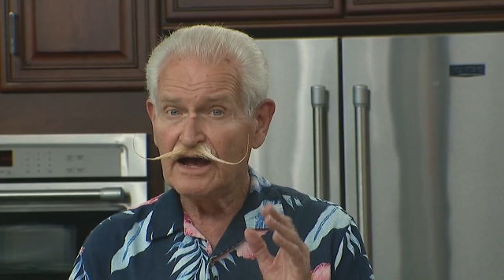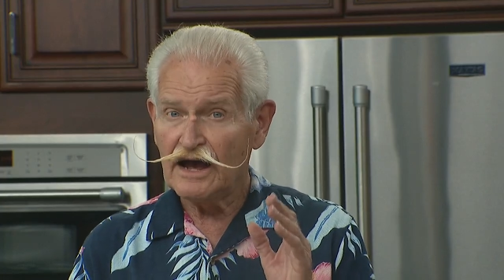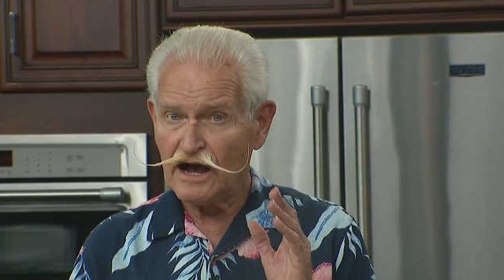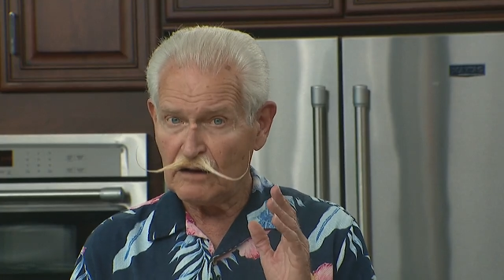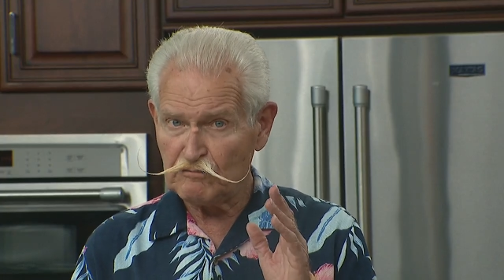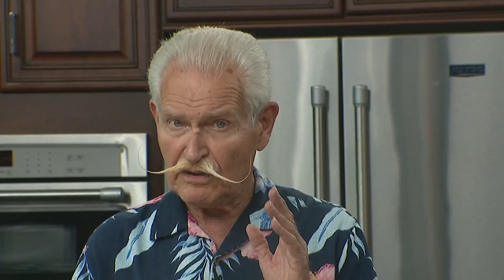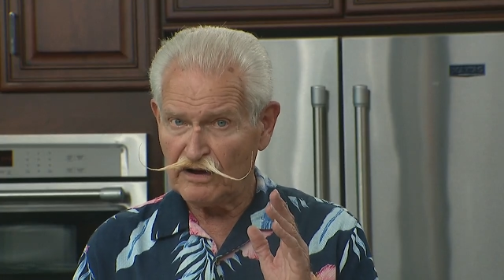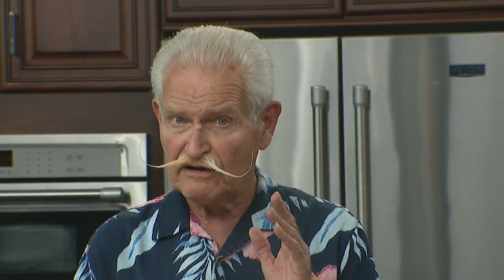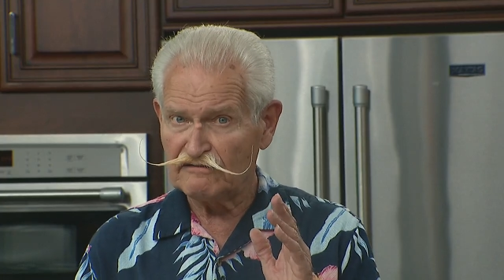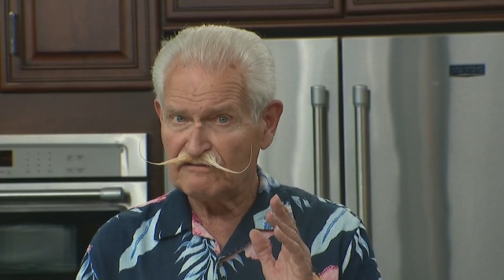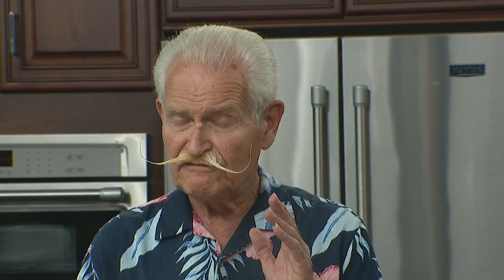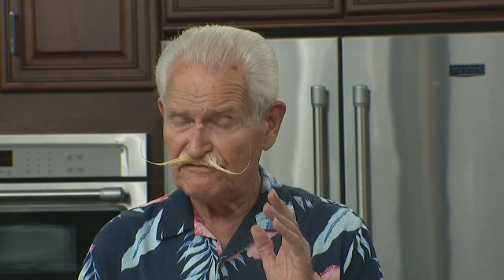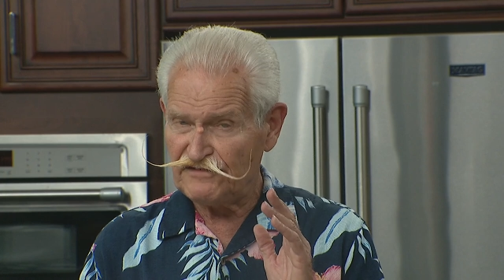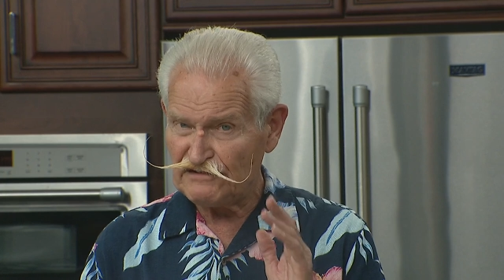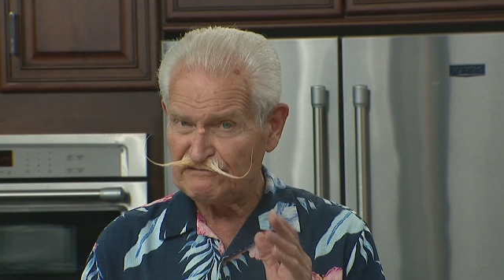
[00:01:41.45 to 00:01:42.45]
above
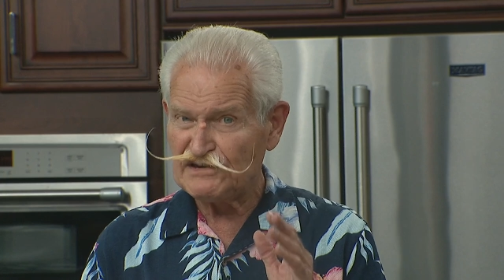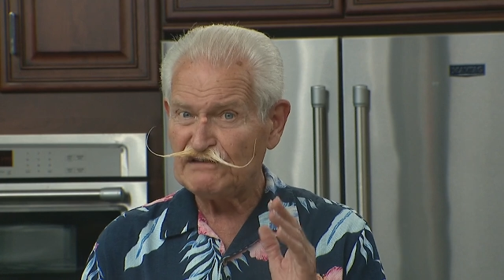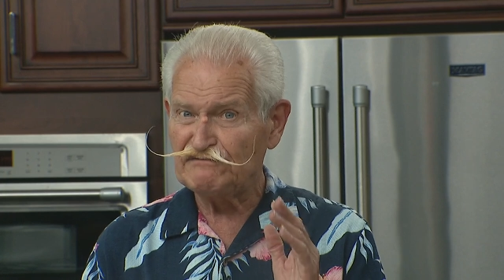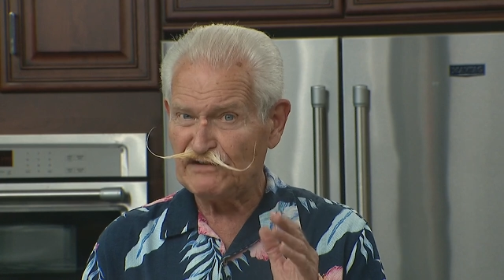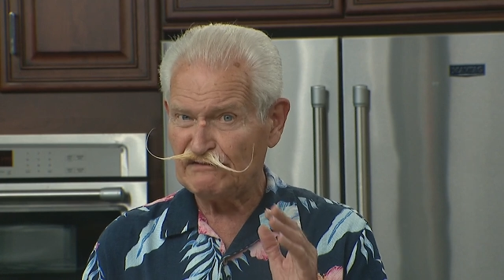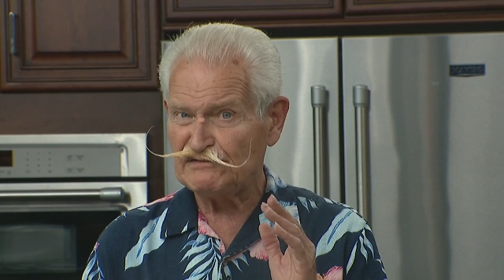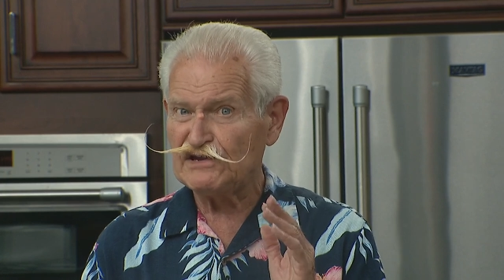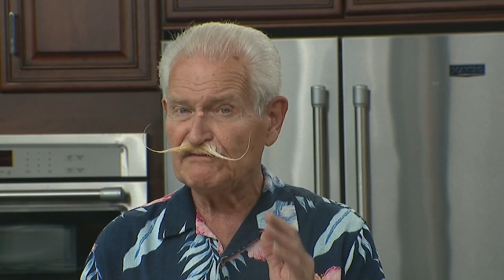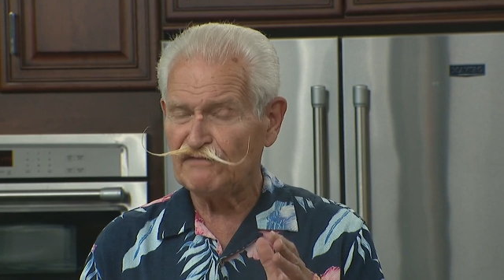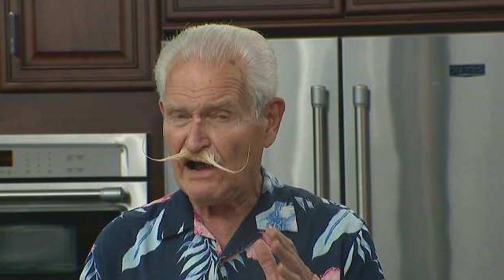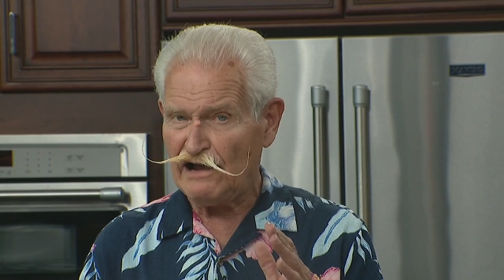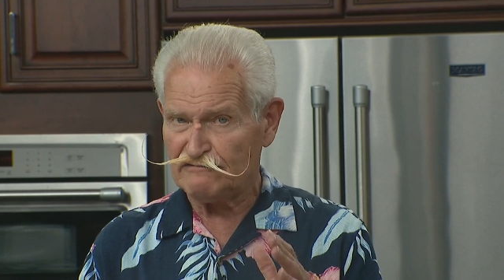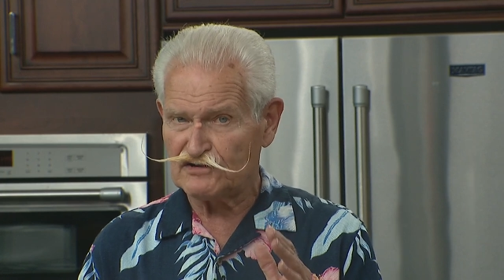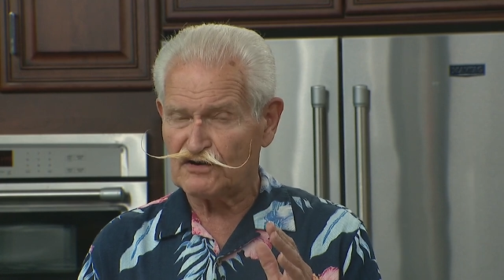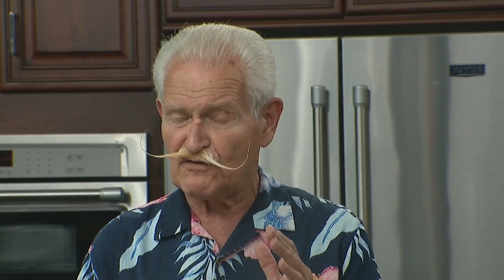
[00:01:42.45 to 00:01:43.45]
50,
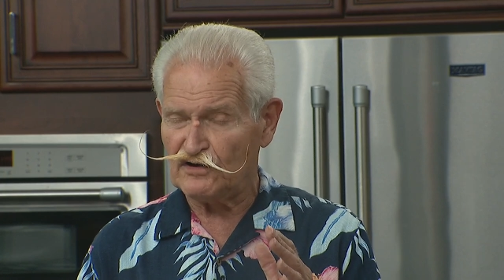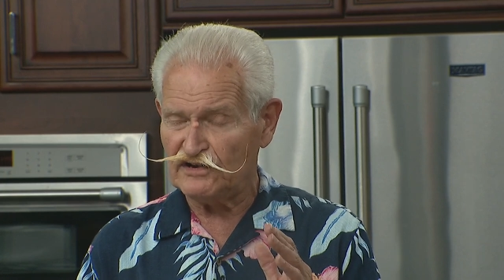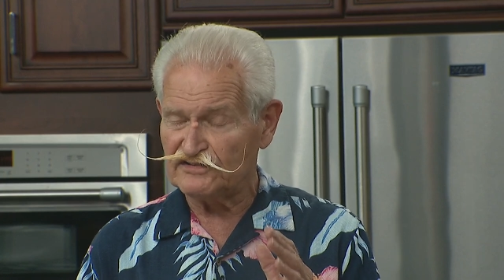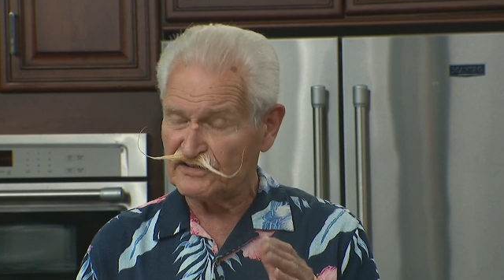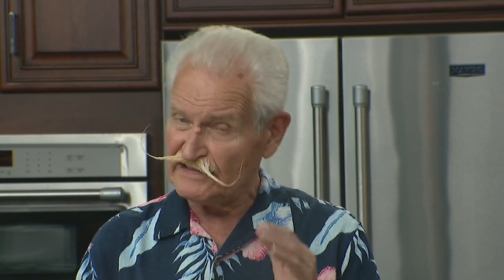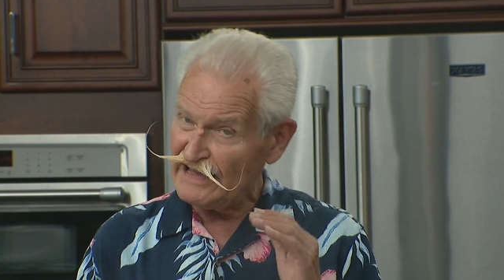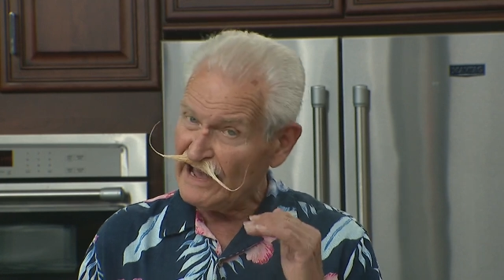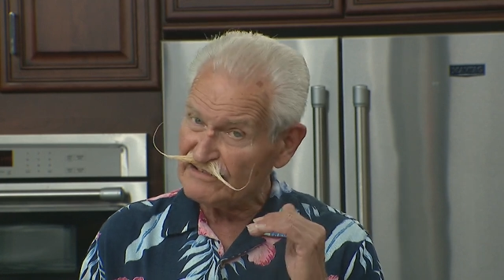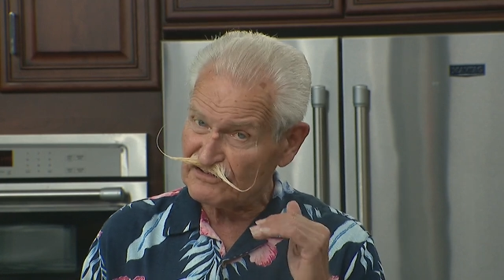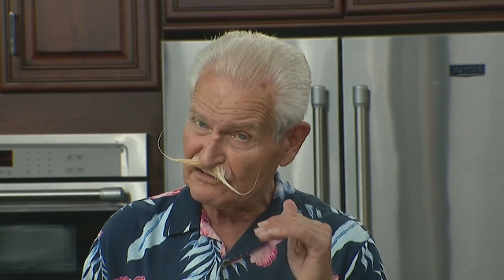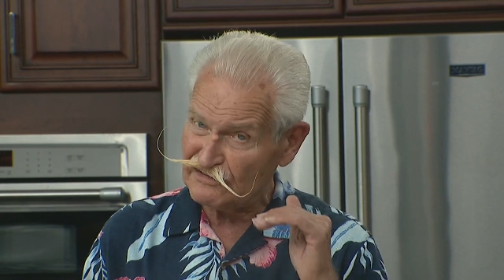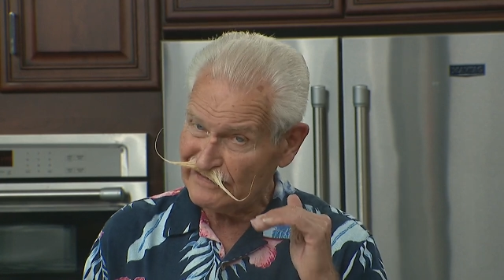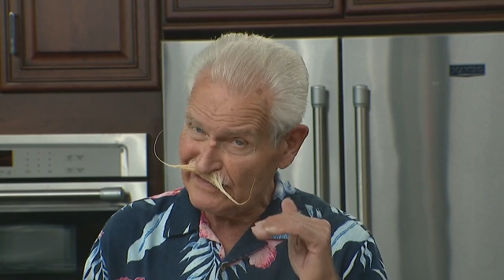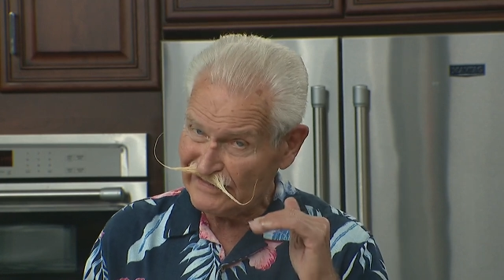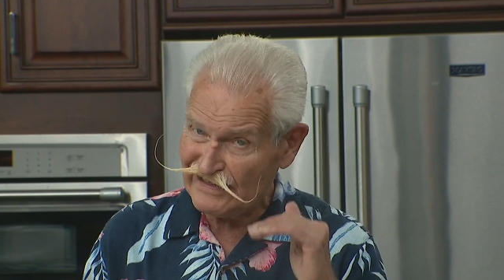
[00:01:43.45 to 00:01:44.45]
55 degrees, and that's,
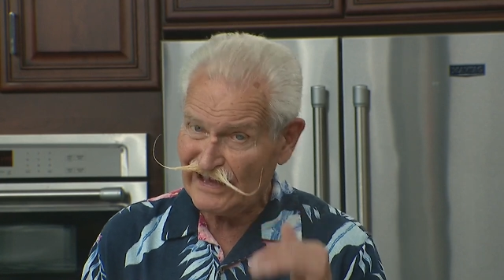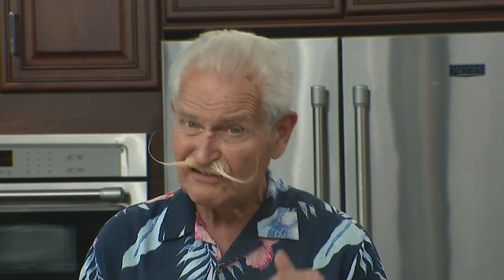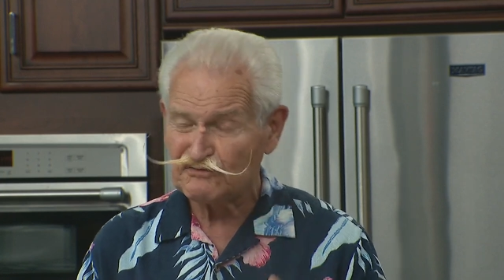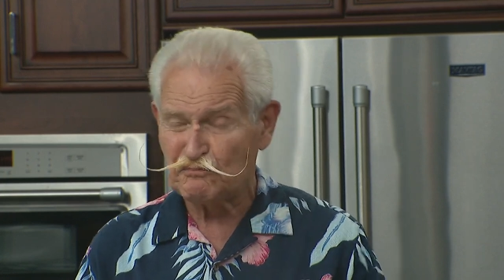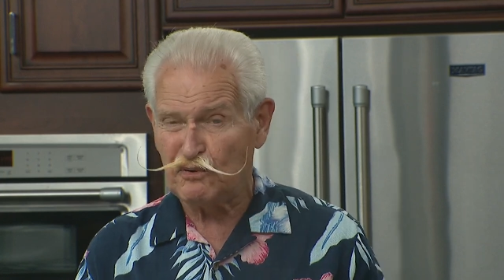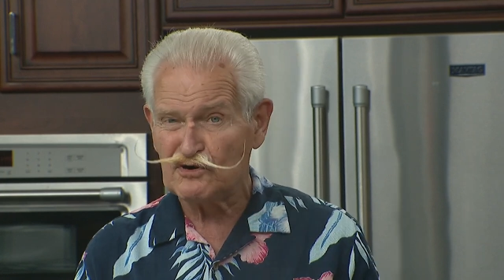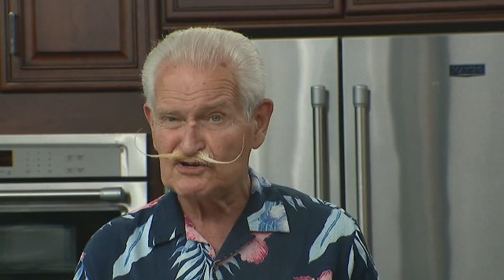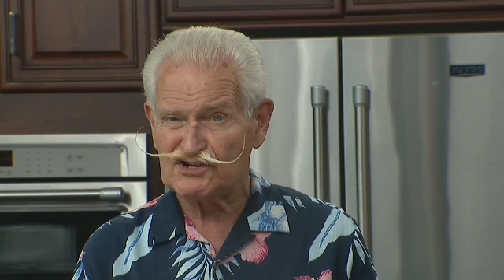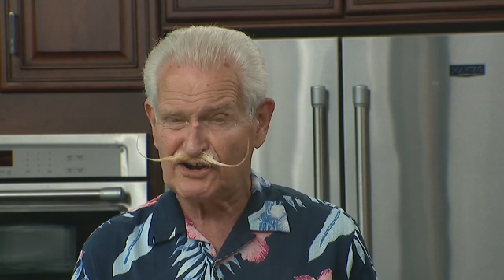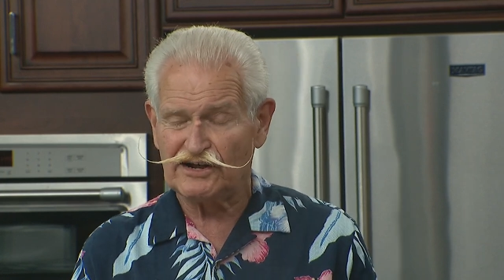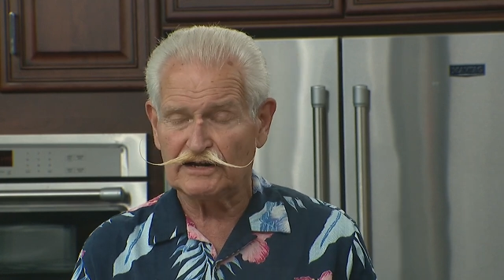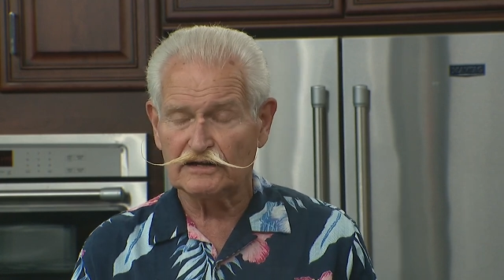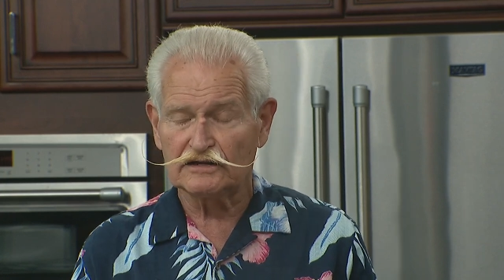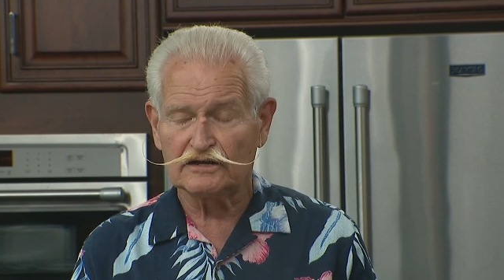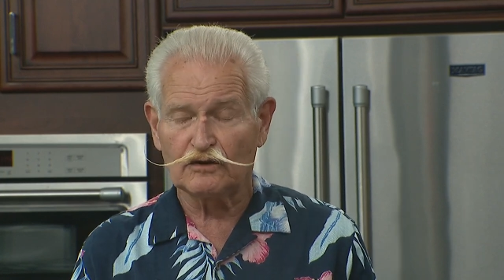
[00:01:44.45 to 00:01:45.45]
and that's pushing it
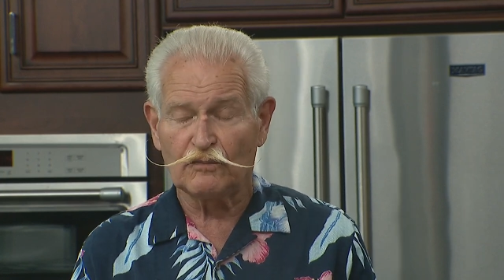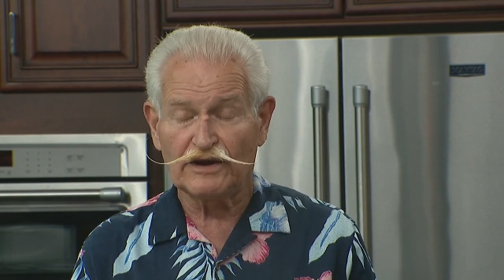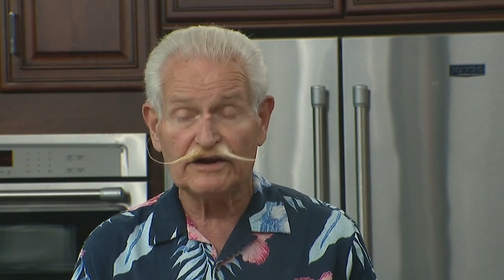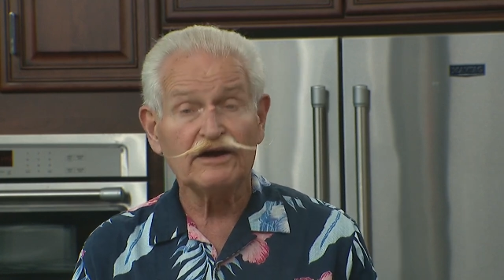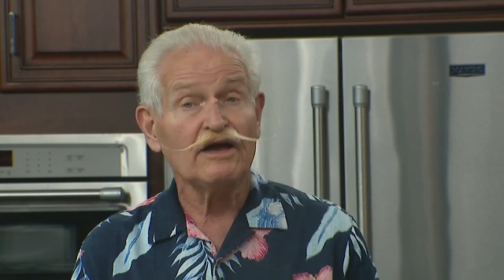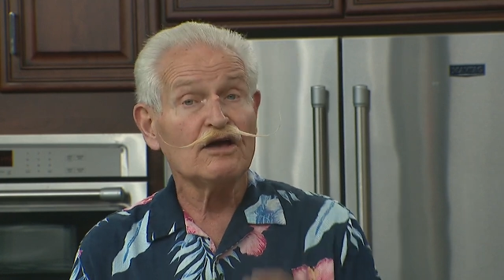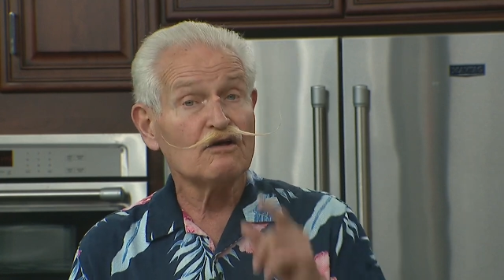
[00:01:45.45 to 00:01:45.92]
a little bit.